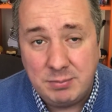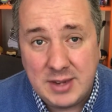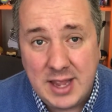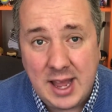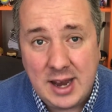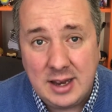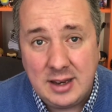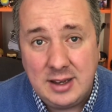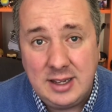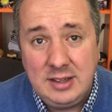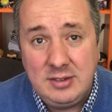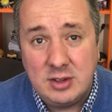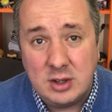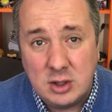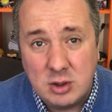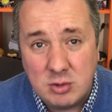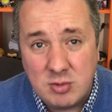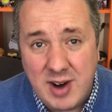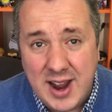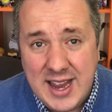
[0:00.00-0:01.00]
Calendly is a
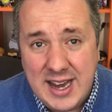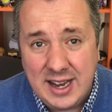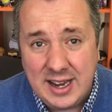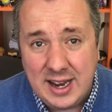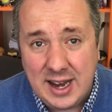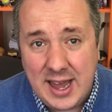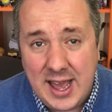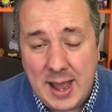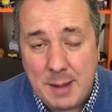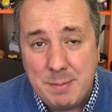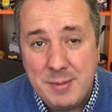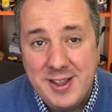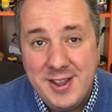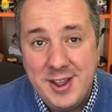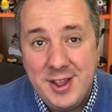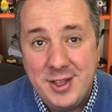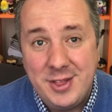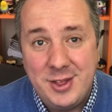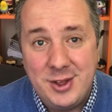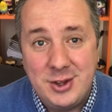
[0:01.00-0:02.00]
great little app
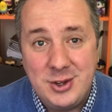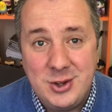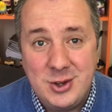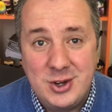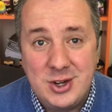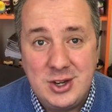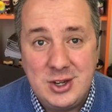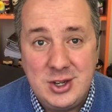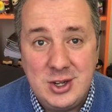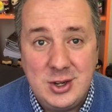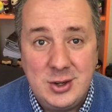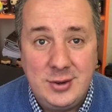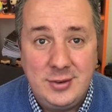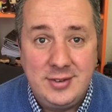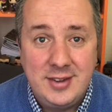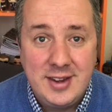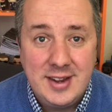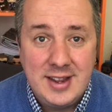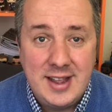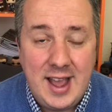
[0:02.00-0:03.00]
that you can
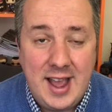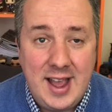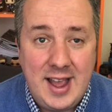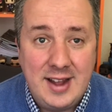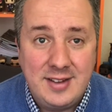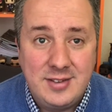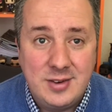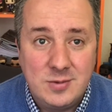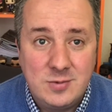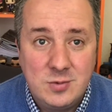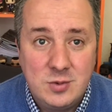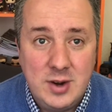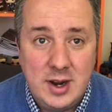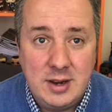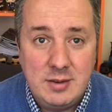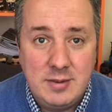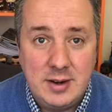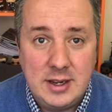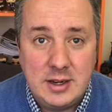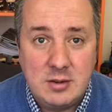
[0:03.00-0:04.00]
use to
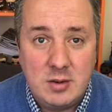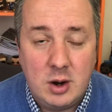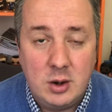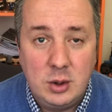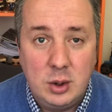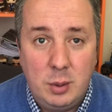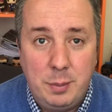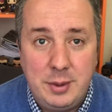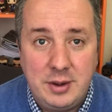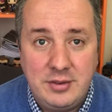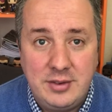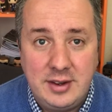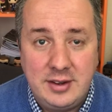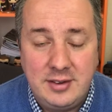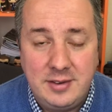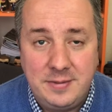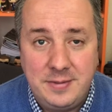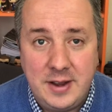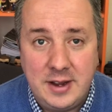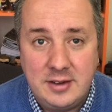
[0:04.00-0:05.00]
really, really grow your
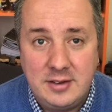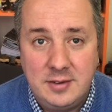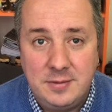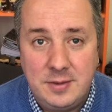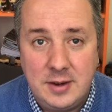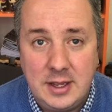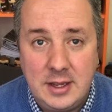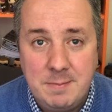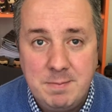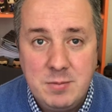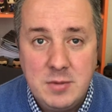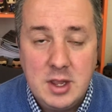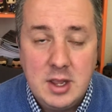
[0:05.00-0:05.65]
business effectively.